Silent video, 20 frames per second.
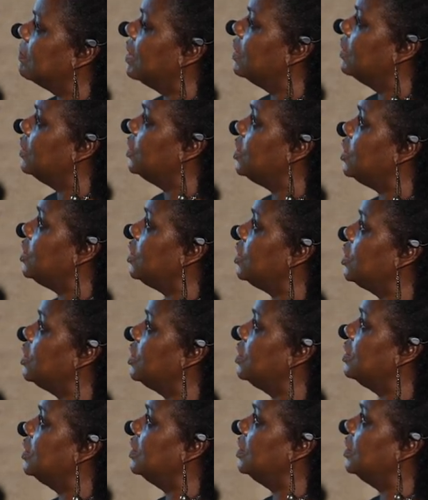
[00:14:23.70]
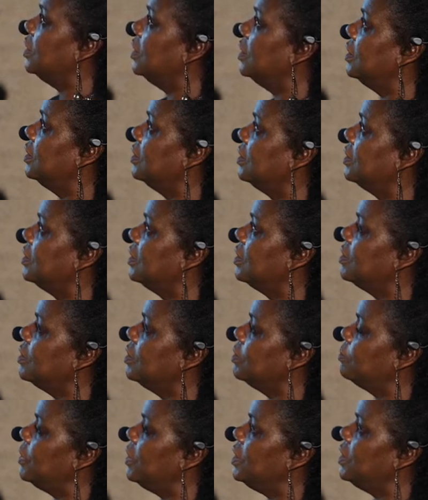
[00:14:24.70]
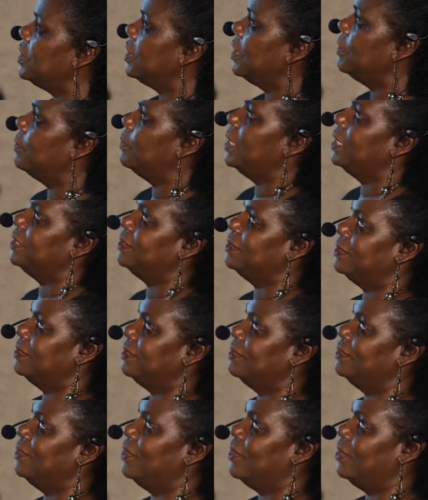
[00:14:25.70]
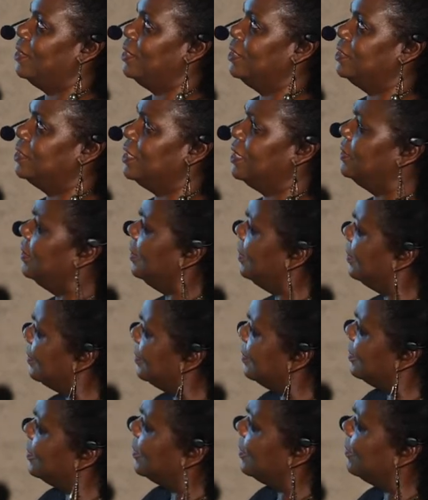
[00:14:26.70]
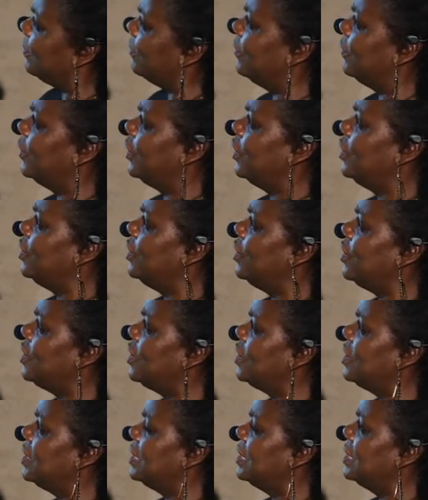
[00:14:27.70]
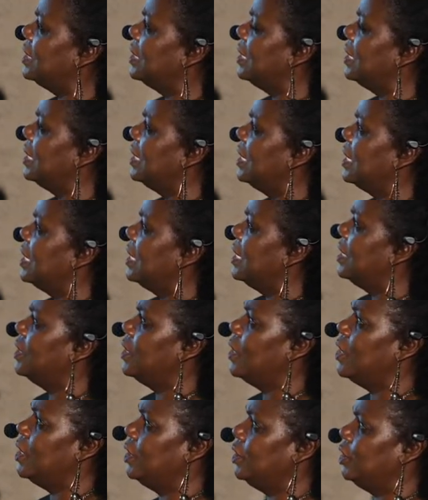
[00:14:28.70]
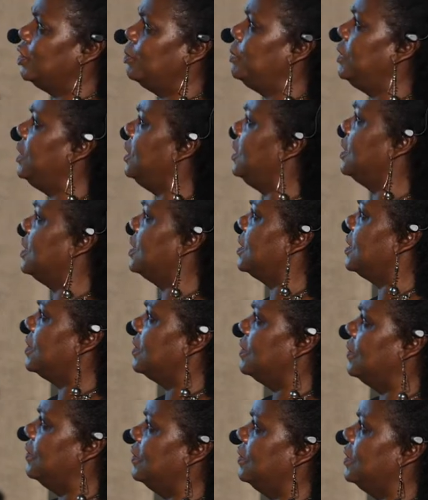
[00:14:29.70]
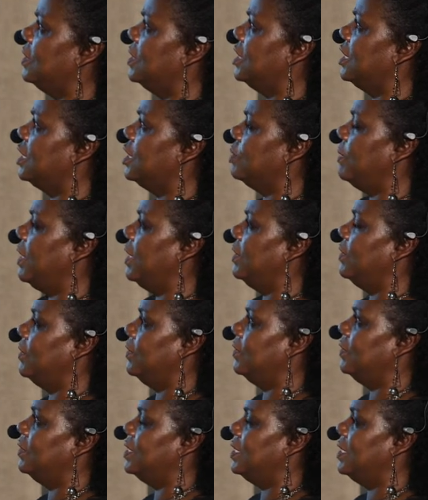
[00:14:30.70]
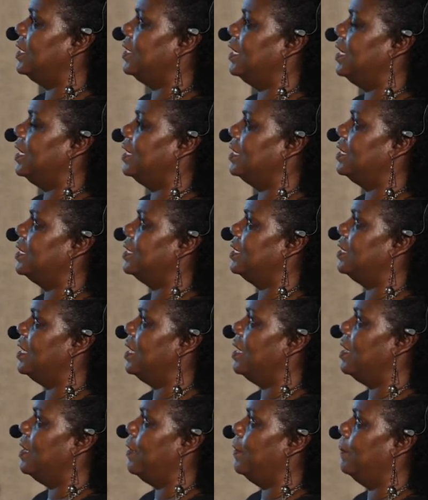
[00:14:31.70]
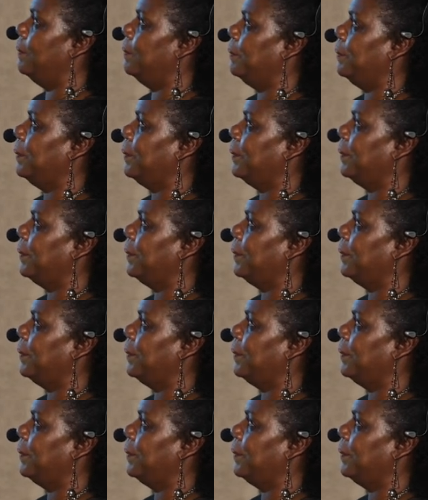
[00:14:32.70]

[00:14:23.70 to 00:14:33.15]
This is, uh, this is a piece I went large. I think this is the first large piece. This is 36 by 36. Um,